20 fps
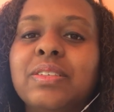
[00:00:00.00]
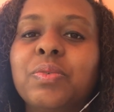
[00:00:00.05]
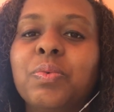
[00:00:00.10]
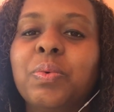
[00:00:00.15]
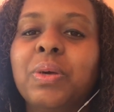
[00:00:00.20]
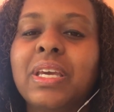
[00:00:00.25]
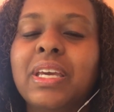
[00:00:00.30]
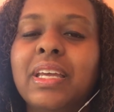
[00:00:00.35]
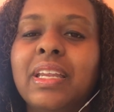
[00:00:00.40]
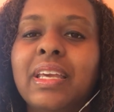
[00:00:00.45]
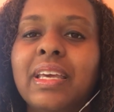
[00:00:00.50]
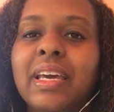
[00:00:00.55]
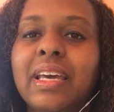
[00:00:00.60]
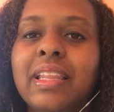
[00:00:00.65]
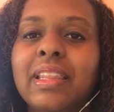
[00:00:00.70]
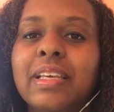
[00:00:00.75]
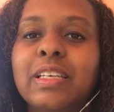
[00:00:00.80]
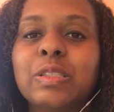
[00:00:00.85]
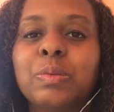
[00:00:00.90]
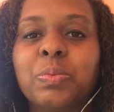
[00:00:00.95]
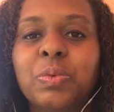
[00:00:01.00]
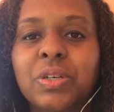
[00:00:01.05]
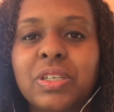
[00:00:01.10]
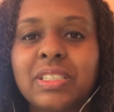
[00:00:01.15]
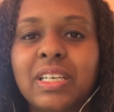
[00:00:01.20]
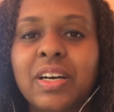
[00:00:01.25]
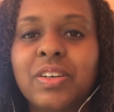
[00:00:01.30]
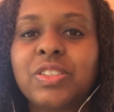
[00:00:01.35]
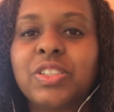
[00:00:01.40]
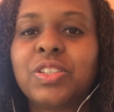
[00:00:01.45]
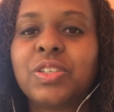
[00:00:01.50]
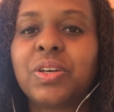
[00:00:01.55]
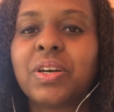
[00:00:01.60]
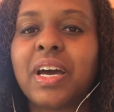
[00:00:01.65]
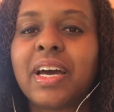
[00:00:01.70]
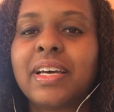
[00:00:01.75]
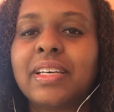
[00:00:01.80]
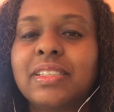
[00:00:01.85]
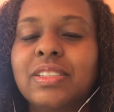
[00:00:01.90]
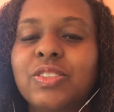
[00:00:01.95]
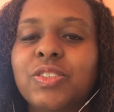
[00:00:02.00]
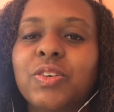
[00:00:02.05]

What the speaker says: we can get these books out to you guys